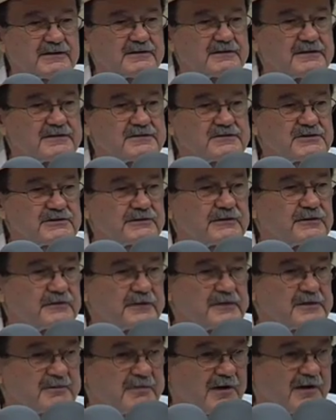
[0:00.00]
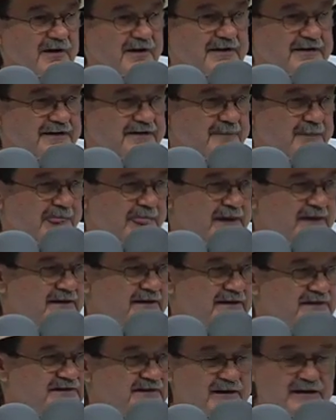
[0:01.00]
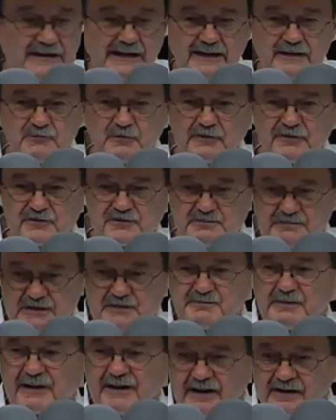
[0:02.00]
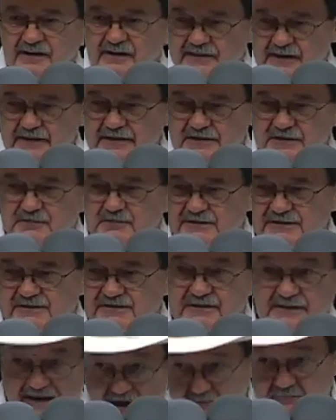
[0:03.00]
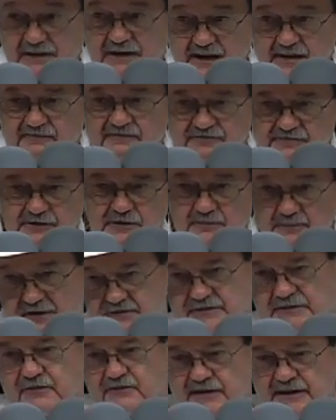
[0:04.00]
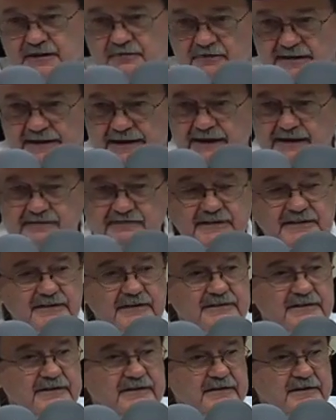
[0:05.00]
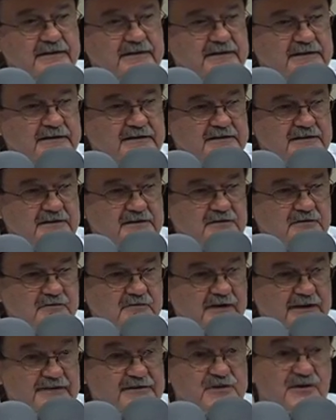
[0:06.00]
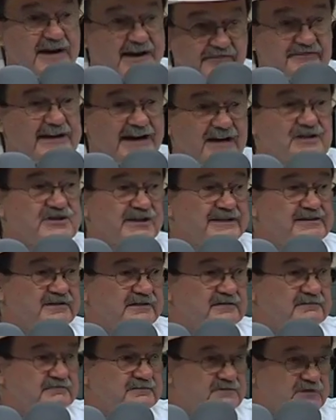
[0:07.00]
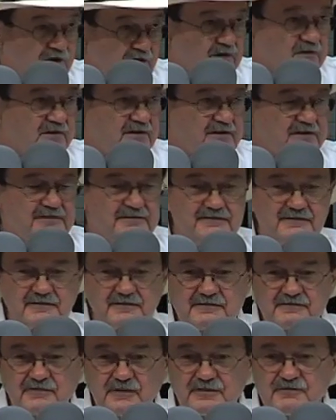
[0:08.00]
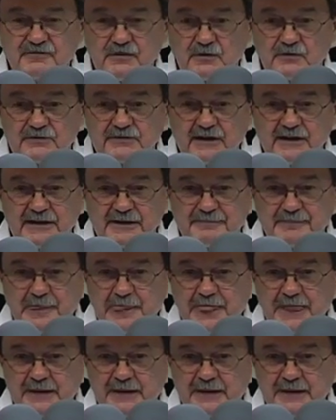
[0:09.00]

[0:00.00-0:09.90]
a stroll in the park. It's not like one of those Mitch McConnell things where you say, I'm going to have a filibuster, okay, we cave in. Rather, you have to actually talk for the full time.